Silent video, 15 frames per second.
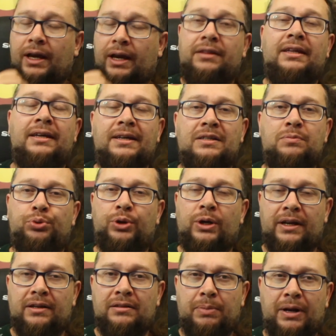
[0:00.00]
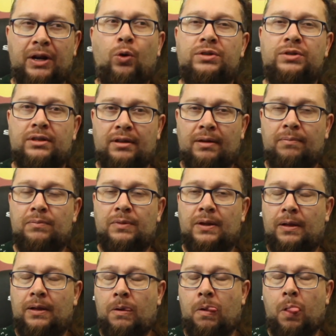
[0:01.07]
I think it's brilliant, but I also thumb.
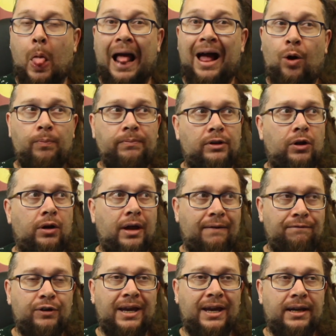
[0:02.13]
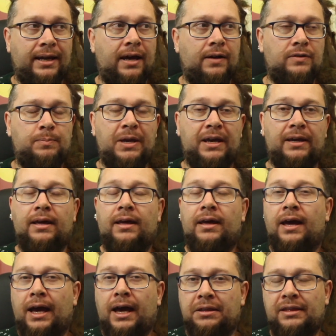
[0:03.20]
Wow, I'm forgetting how to speak.
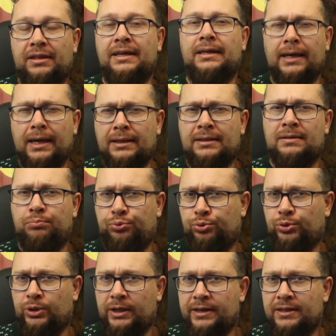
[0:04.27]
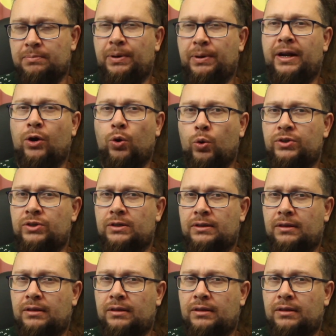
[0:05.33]
I think it's brilliant, but I also.